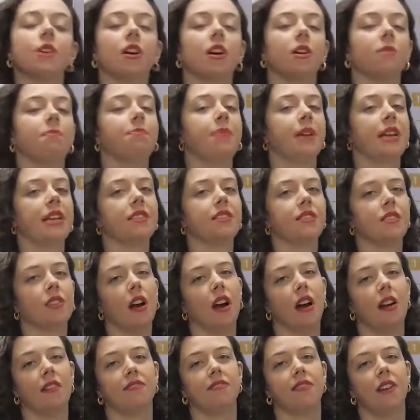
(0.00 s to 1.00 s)
are based
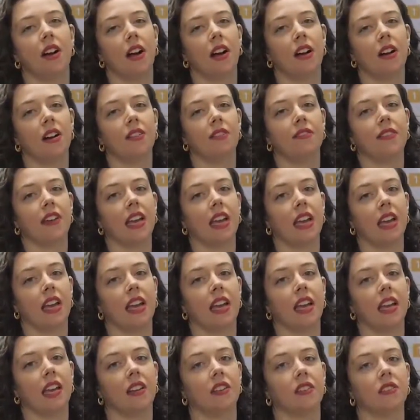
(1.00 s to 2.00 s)
off of
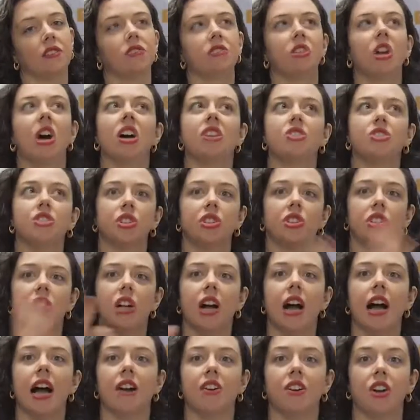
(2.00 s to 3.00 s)
a logical
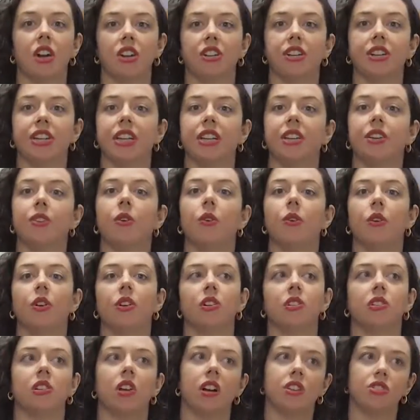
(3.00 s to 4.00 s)
hierarchy
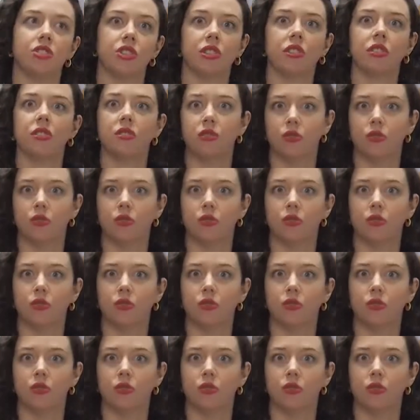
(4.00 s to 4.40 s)
or a logical